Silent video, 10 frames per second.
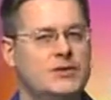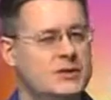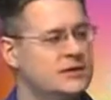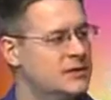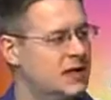
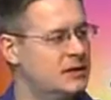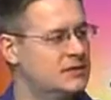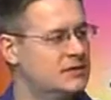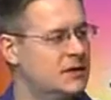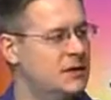Christian
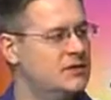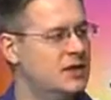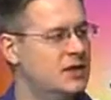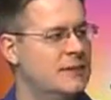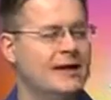scholars. I'm
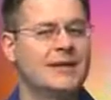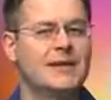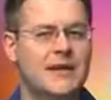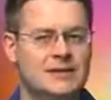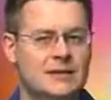talking about
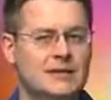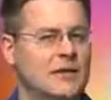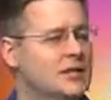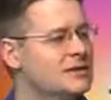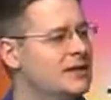agnostic
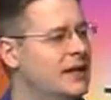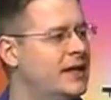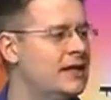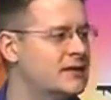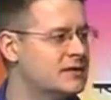scholars and
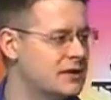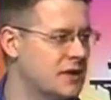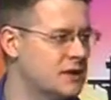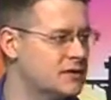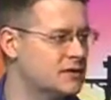atheist
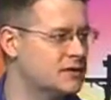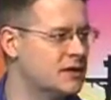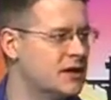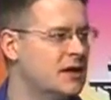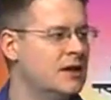scholars. Yeah.
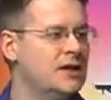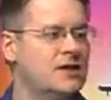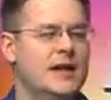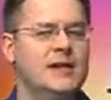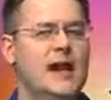
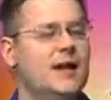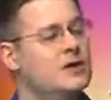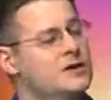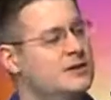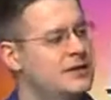They not
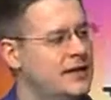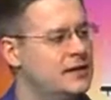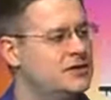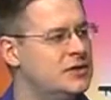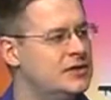only say
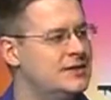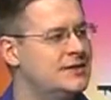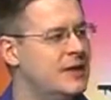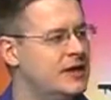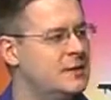that Jesus'
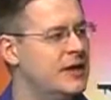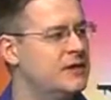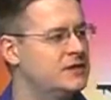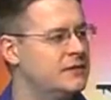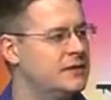death by
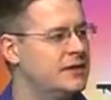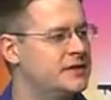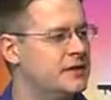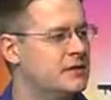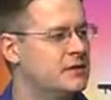
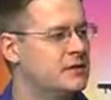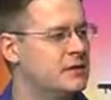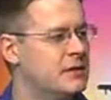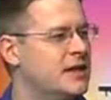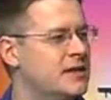crucifixion,
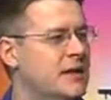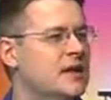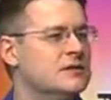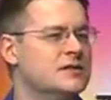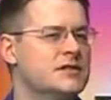it, they
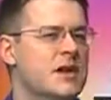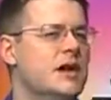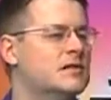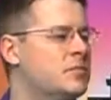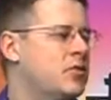don't just say, oh,